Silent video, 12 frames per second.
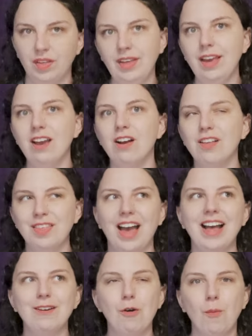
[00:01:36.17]
the year
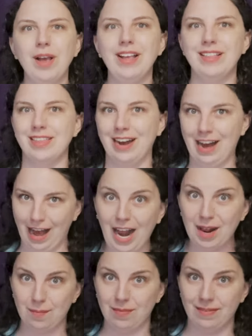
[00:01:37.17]
that we
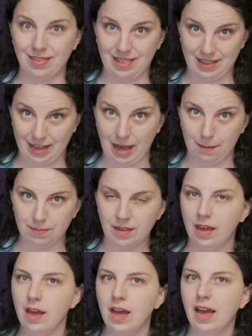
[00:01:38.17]
time skipped.
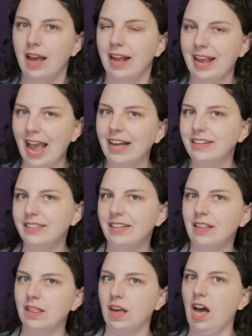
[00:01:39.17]

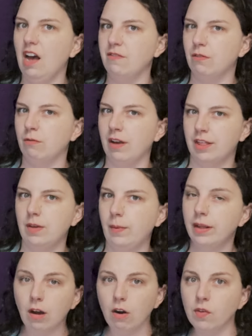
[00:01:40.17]
Kaladin is off
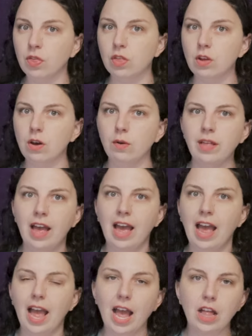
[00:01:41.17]
rescuing Hearthstone,
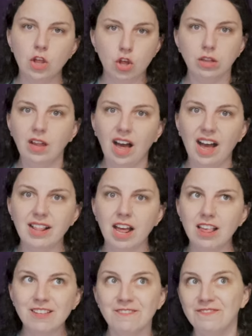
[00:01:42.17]
and Shallan
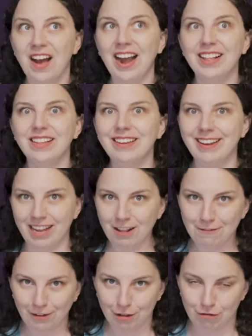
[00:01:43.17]
has finally
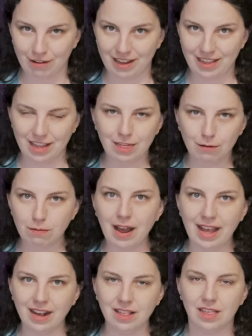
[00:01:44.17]
infiltrated the
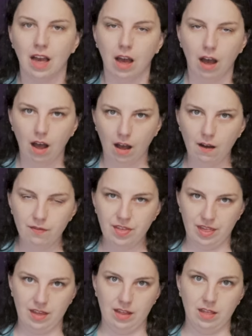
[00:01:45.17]
ranks of
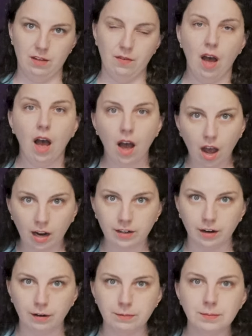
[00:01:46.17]
the Sons of
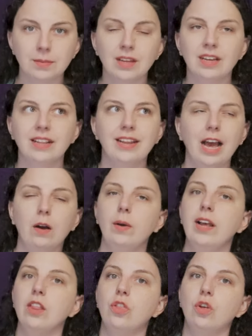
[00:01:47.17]
Honor. Now,
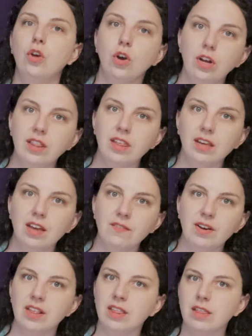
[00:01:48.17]
it's good to
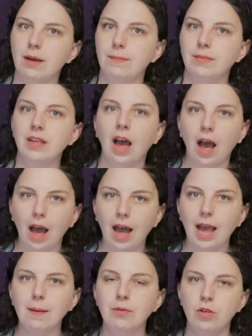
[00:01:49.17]
give us some
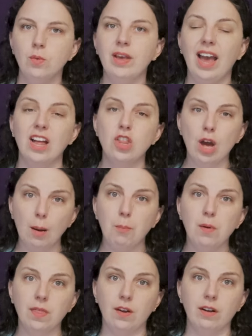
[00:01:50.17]
time to catch
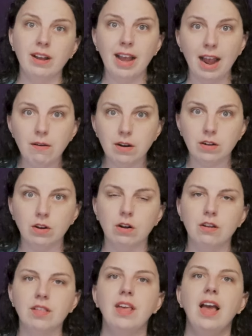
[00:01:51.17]
up with our
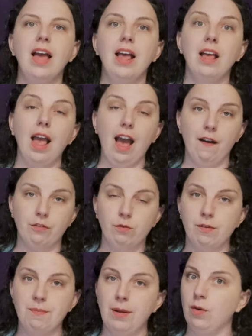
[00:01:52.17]
characters after
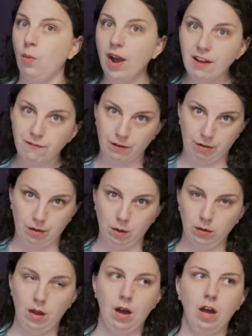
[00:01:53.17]
we've been away for so
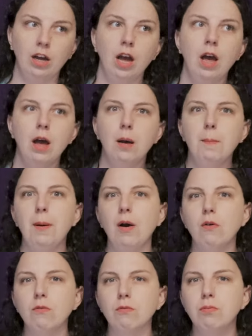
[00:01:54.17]
long.
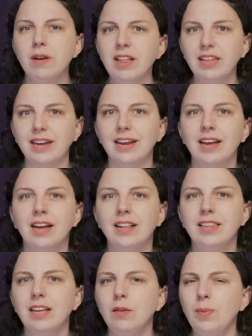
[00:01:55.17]
But really,
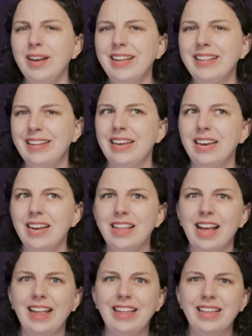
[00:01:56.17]
did we need
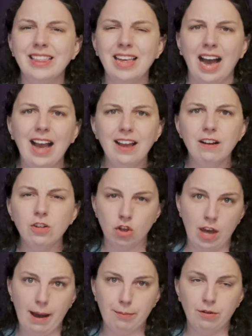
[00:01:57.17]
an entire
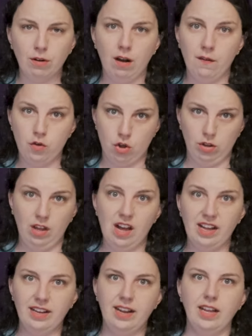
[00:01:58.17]
chapter of
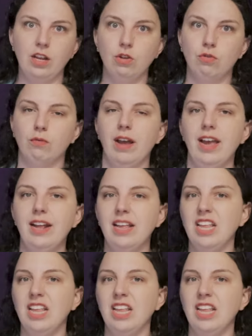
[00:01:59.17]
Shallan getting dragged